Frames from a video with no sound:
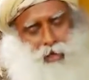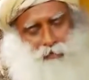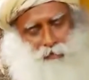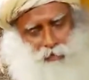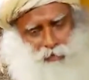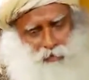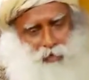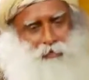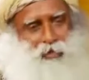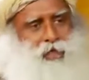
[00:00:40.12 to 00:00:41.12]
After
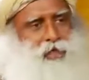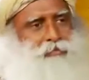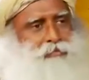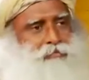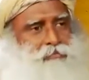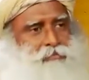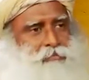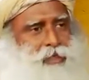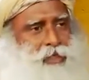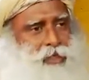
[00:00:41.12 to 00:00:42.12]
some time,
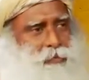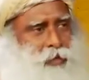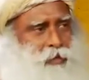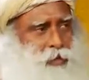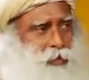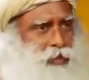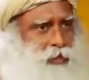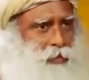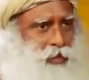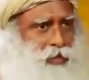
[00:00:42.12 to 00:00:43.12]
his power went
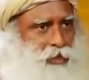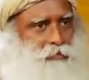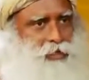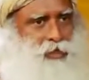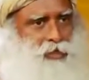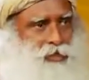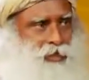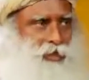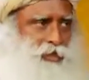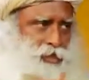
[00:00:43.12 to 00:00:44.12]
away and the
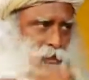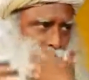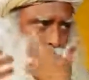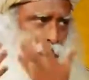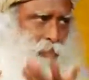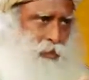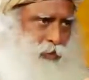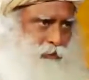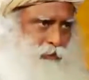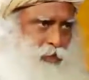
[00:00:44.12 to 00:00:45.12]
military leadership took over.
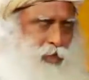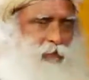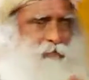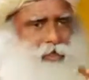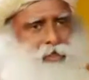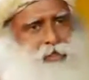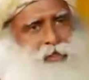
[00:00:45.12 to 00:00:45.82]
We